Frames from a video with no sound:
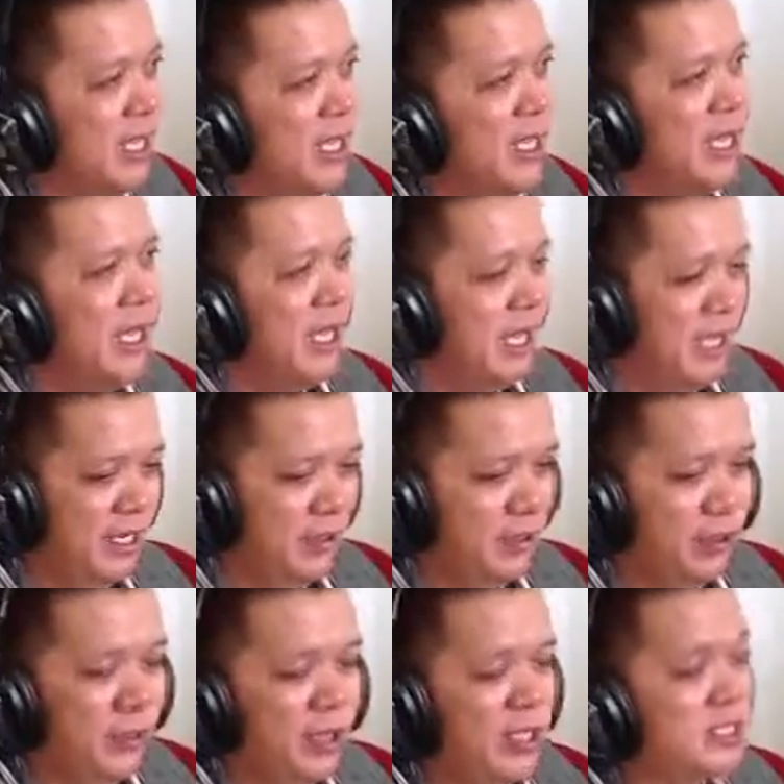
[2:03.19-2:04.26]
yeah.
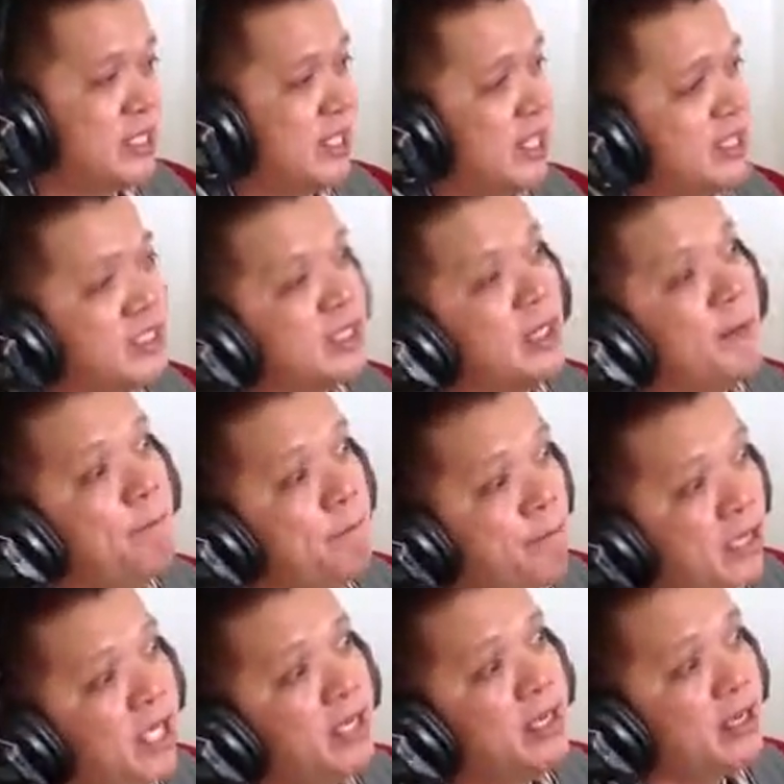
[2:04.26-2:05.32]
And it's it's a
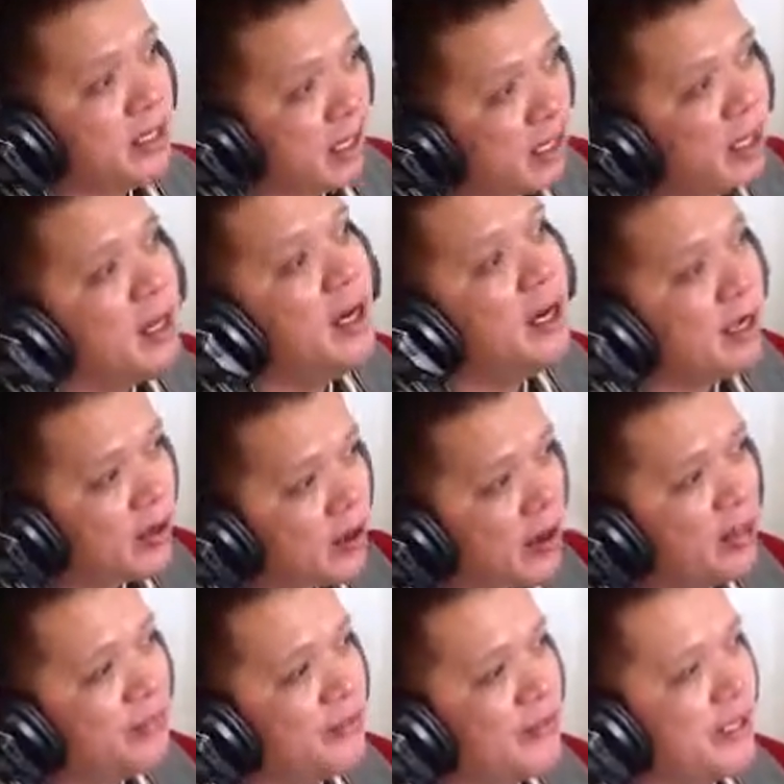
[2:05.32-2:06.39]
big
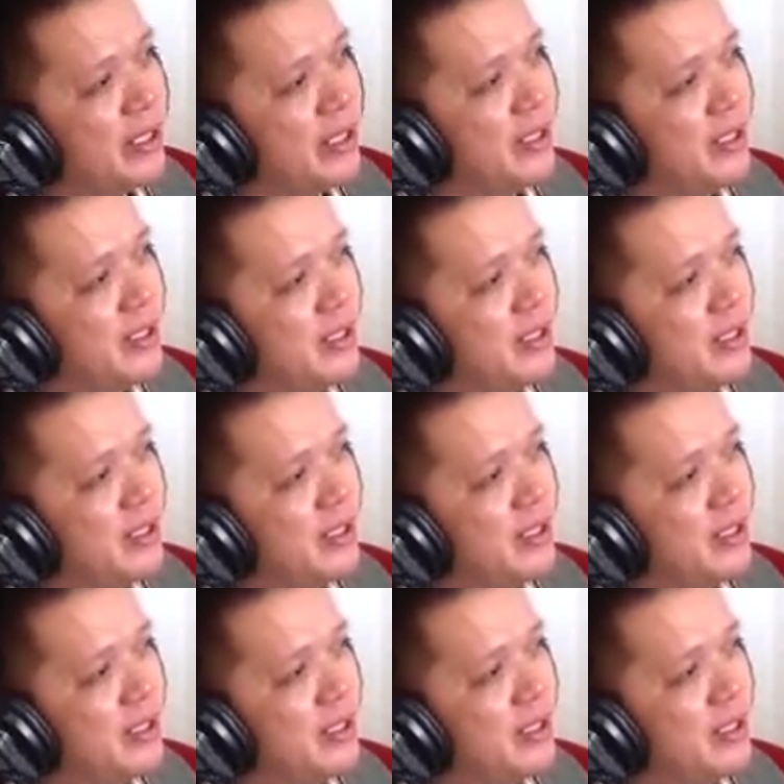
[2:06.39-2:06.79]
gathering.